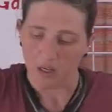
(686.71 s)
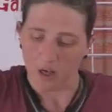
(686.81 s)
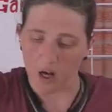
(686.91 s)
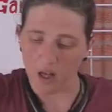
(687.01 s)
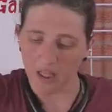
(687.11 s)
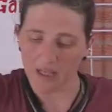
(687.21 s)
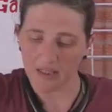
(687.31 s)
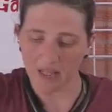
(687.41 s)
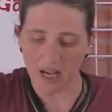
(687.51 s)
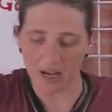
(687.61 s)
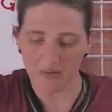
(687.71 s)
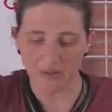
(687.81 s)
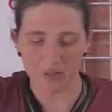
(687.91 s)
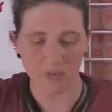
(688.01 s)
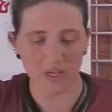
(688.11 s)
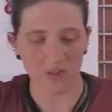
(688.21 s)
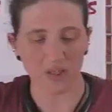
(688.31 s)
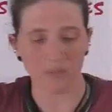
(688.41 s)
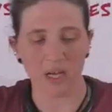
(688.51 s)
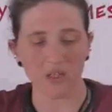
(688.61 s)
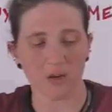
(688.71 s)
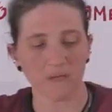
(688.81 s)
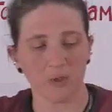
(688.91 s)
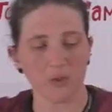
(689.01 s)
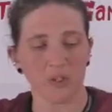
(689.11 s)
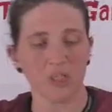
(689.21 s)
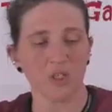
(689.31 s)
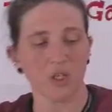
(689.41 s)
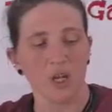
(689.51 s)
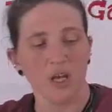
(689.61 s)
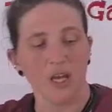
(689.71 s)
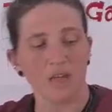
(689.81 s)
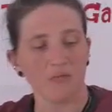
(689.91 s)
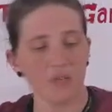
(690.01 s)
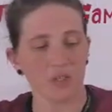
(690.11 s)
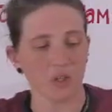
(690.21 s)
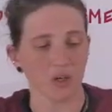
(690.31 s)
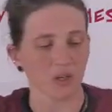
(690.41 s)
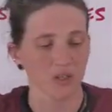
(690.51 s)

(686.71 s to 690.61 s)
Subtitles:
all his life, especially Major Voltage Adventures,